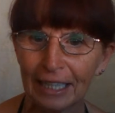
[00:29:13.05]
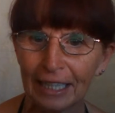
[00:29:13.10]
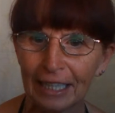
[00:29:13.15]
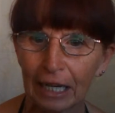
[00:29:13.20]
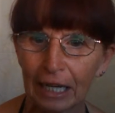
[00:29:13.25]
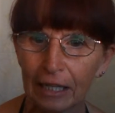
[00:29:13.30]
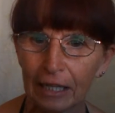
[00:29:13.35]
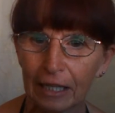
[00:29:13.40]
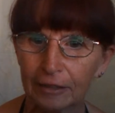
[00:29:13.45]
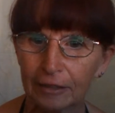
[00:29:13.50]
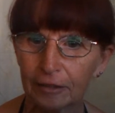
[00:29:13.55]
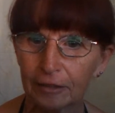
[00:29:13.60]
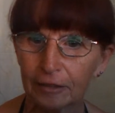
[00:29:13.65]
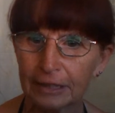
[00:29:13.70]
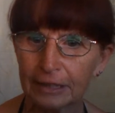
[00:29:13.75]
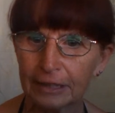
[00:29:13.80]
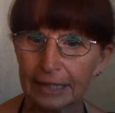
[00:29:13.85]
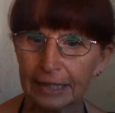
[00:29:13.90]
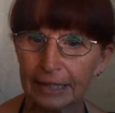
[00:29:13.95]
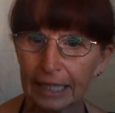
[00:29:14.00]

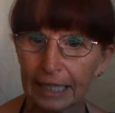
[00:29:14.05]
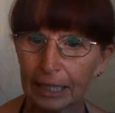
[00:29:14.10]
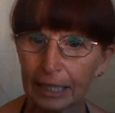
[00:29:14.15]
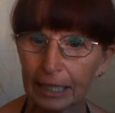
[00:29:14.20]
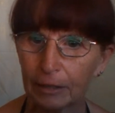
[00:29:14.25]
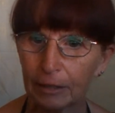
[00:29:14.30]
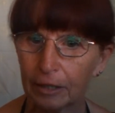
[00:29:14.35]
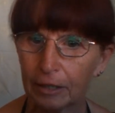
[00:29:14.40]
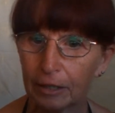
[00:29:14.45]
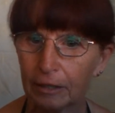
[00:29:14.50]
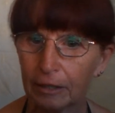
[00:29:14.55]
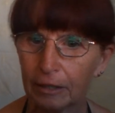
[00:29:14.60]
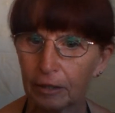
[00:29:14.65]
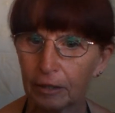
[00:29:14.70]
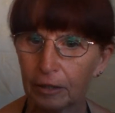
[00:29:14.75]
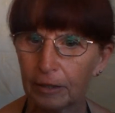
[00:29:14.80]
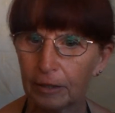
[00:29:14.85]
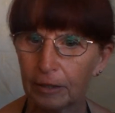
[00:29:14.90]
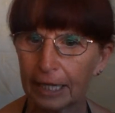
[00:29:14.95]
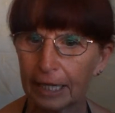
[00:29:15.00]
Donatelli, you
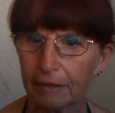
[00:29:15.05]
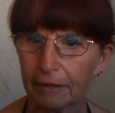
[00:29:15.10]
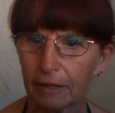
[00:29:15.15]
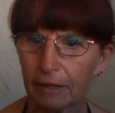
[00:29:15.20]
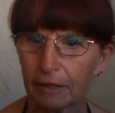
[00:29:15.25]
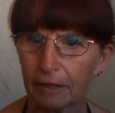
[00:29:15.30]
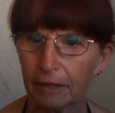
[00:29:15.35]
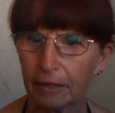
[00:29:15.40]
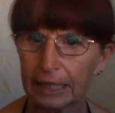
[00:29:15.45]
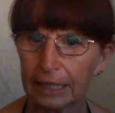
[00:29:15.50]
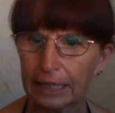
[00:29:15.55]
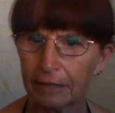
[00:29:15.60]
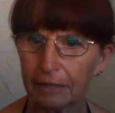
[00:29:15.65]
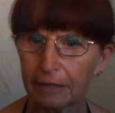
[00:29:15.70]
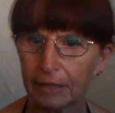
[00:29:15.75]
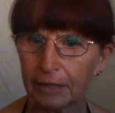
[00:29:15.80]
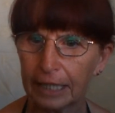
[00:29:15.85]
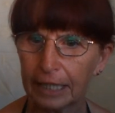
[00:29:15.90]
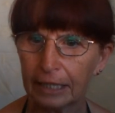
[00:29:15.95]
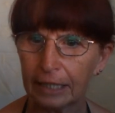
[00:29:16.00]
click the
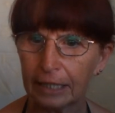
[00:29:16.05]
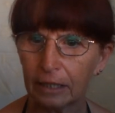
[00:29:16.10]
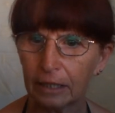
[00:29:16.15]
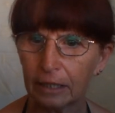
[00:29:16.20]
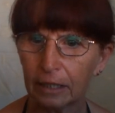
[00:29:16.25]
link